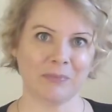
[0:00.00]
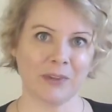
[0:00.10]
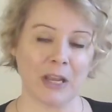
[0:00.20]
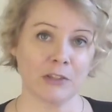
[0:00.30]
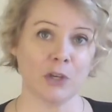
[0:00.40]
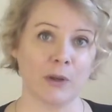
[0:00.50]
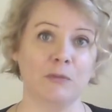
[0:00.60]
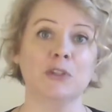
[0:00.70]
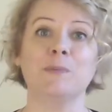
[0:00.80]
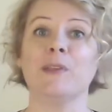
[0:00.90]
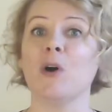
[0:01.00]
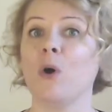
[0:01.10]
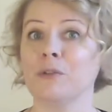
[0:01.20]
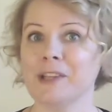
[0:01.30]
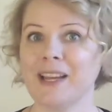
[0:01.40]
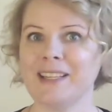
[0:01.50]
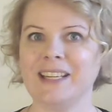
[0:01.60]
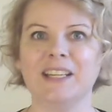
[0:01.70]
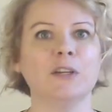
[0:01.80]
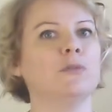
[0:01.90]
So if you spend the whole night
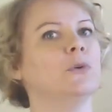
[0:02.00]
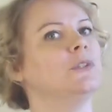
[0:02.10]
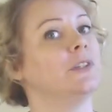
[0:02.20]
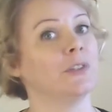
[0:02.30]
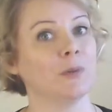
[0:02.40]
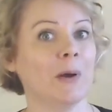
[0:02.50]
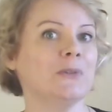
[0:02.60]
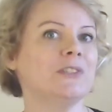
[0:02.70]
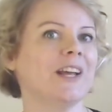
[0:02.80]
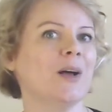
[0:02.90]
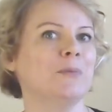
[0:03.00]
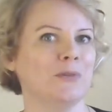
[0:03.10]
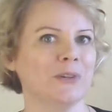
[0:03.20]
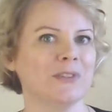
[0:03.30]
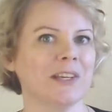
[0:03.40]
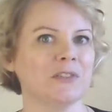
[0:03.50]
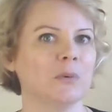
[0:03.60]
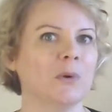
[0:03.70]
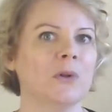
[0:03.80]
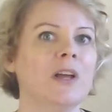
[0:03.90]
eating foods that are supposed to help you feel
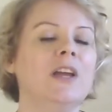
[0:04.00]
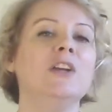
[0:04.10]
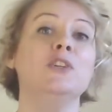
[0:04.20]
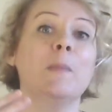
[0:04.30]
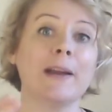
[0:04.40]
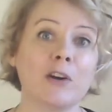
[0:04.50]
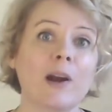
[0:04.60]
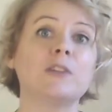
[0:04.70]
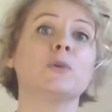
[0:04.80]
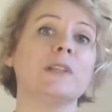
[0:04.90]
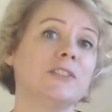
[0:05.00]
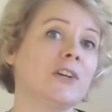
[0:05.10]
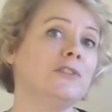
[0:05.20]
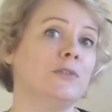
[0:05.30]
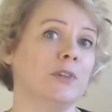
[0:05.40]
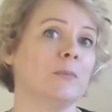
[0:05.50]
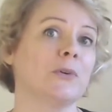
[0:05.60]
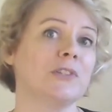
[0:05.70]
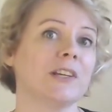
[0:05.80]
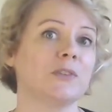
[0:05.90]
sexual, you might gradually start to feel more
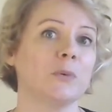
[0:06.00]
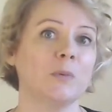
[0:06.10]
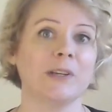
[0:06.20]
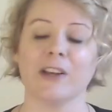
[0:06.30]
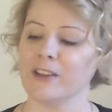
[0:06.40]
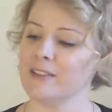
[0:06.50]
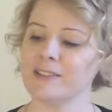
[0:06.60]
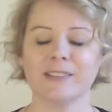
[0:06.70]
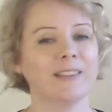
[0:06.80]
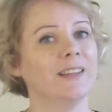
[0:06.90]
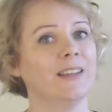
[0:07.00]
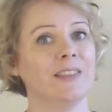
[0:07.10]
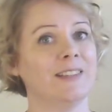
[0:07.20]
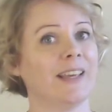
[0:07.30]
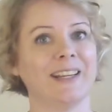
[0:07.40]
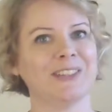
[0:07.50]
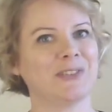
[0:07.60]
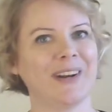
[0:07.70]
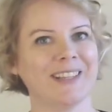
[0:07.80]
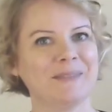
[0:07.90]
sexual because the setting is
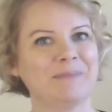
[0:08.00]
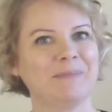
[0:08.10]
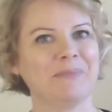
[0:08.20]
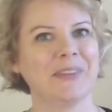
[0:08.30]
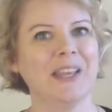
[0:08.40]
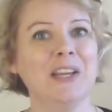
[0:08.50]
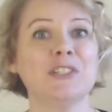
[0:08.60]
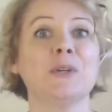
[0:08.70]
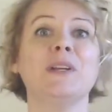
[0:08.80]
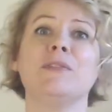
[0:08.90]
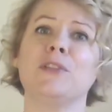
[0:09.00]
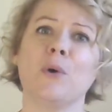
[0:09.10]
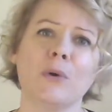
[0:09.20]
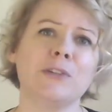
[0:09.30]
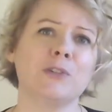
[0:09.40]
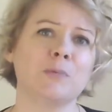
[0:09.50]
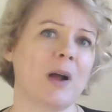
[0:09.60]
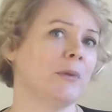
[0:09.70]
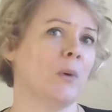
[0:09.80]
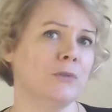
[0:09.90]
right. So even though oysters
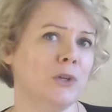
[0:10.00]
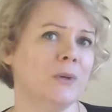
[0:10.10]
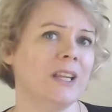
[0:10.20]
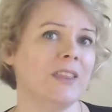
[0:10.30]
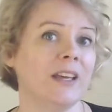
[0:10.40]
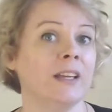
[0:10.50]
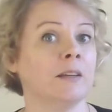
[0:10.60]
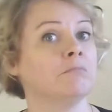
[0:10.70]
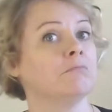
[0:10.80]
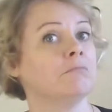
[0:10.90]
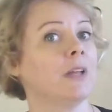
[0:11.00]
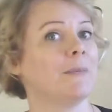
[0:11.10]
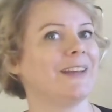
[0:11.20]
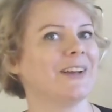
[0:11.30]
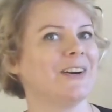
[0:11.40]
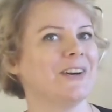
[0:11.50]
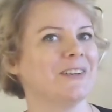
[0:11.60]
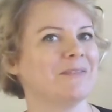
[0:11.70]
probably won't do anything, it might not hurt.